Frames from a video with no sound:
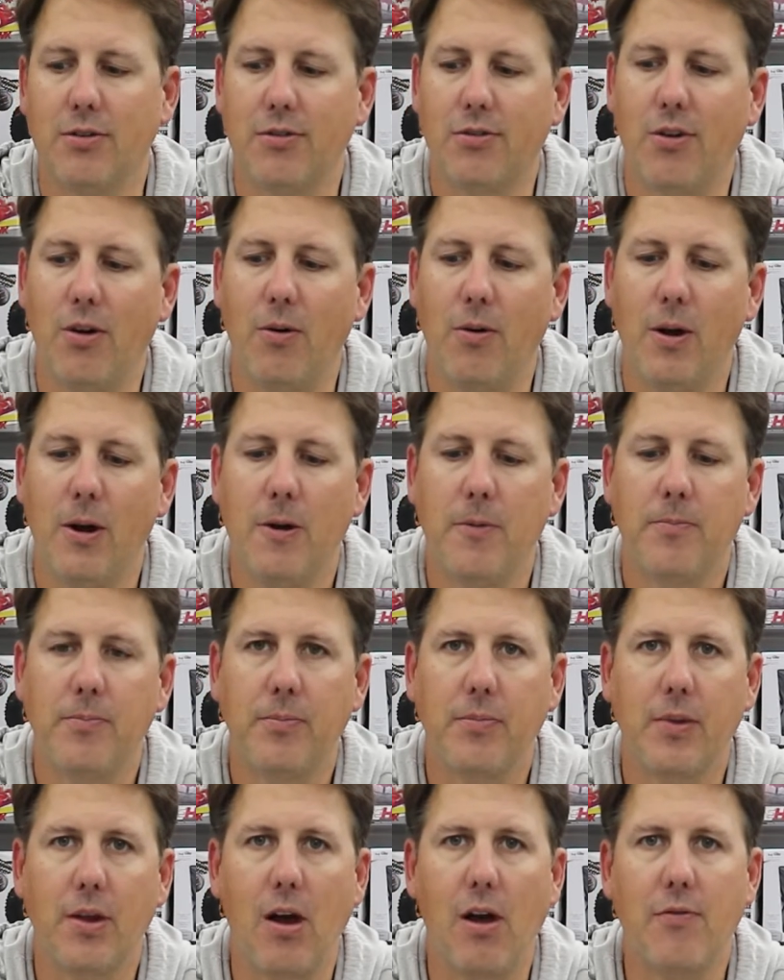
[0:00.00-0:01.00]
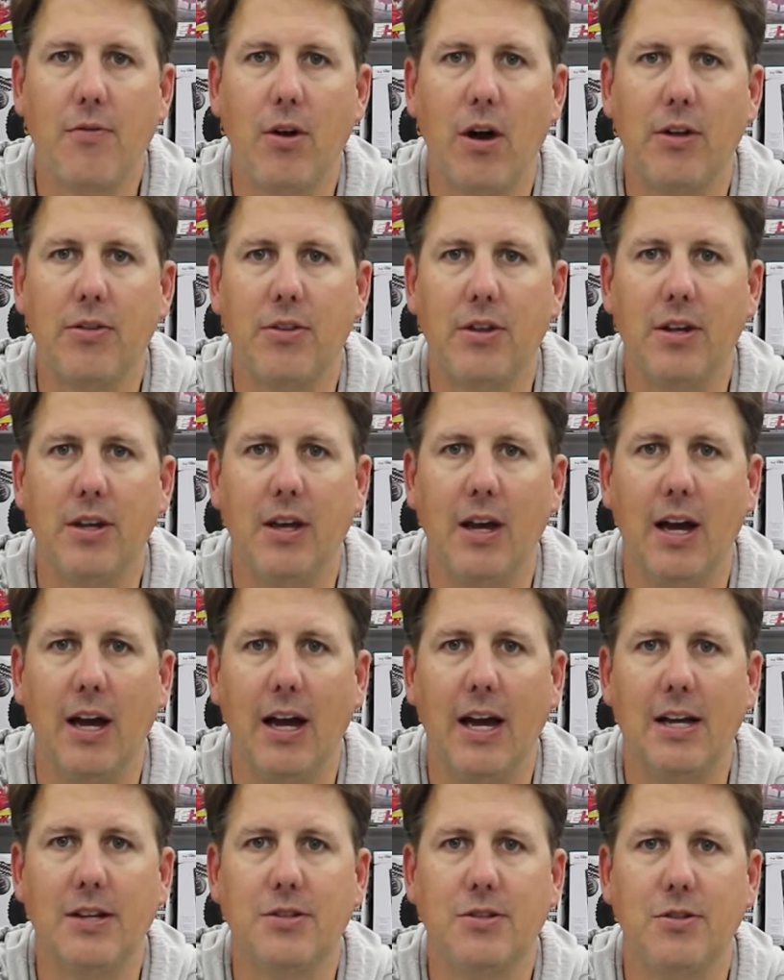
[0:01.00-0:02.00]
So I've got the uh,
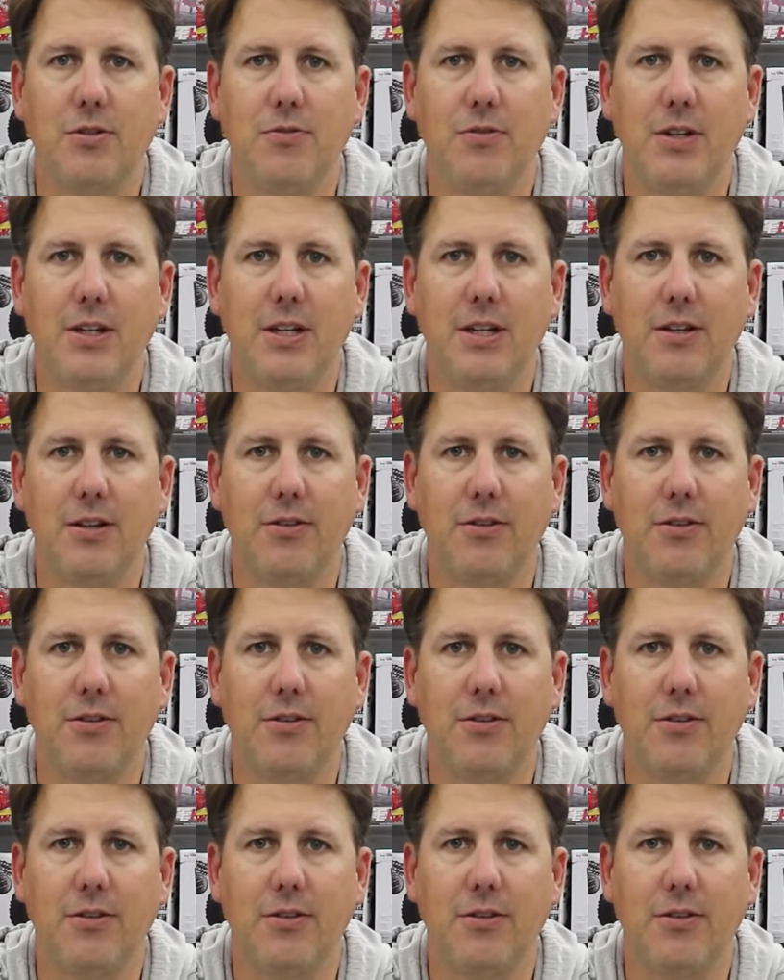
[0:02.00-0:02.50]
SUV,